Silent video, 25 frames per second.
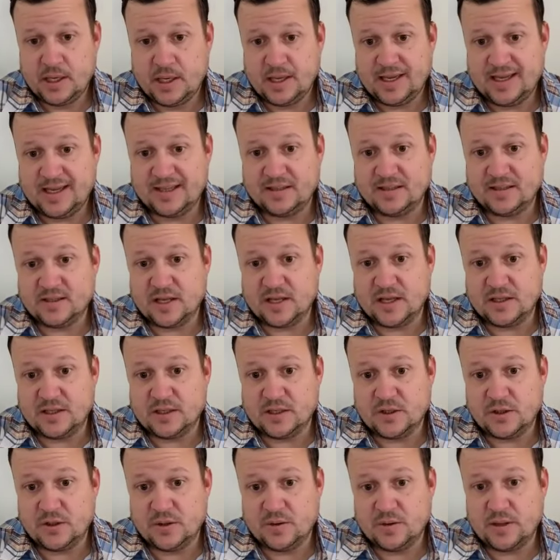and to
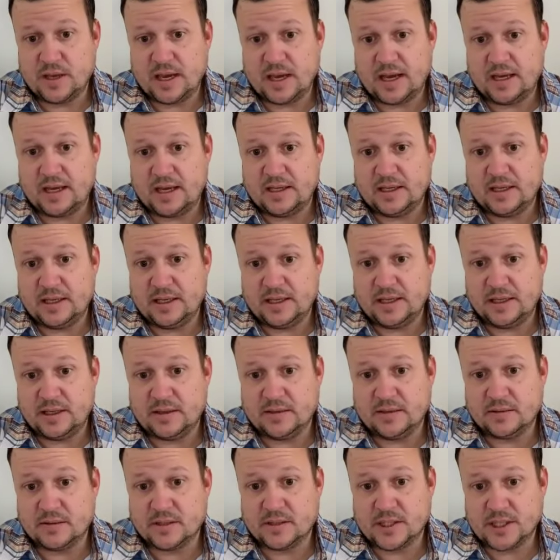do that
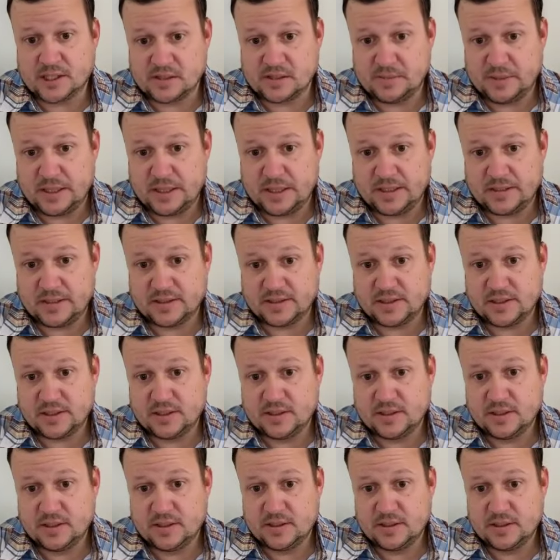in 6 months
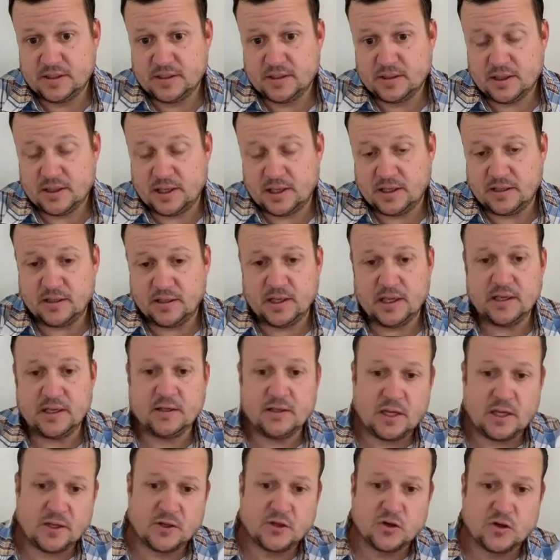
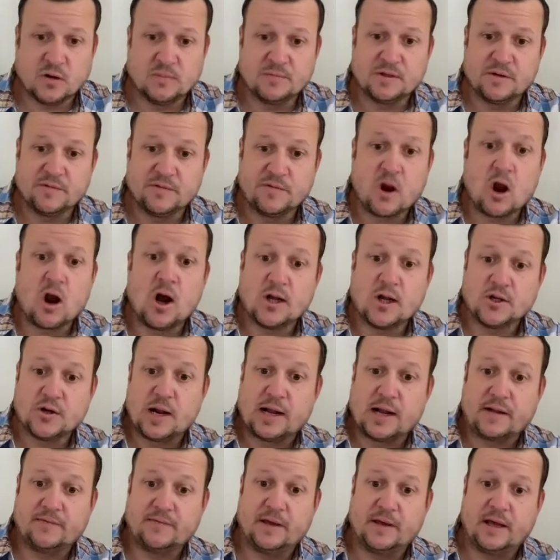in terms of
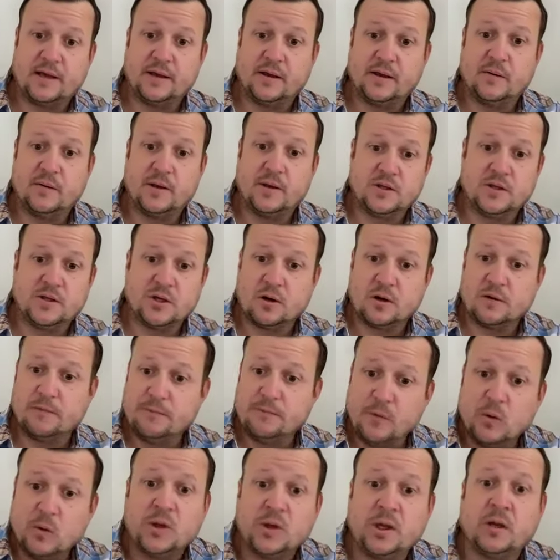contract value. It took a
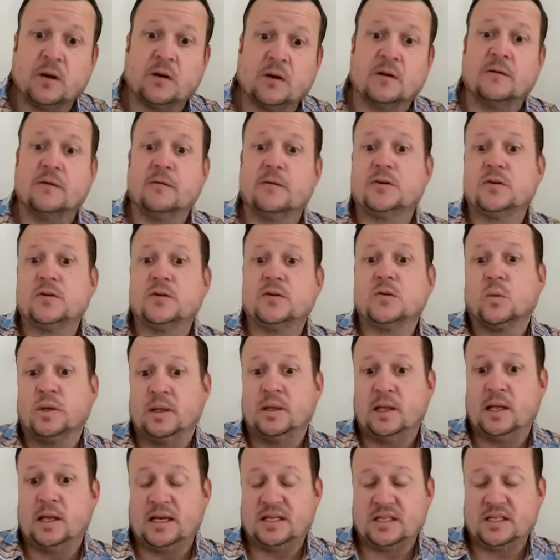full year to
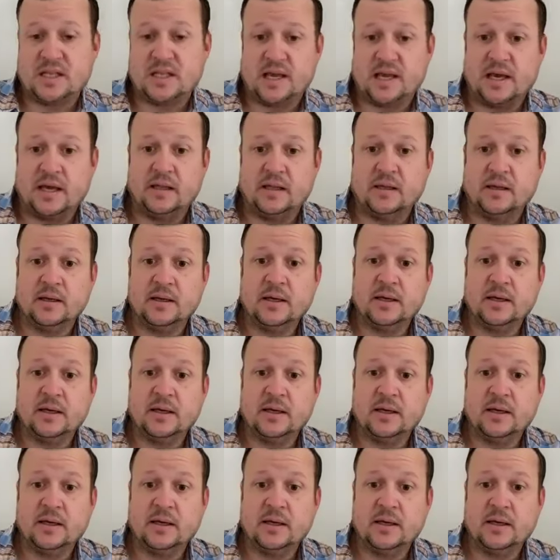realize that.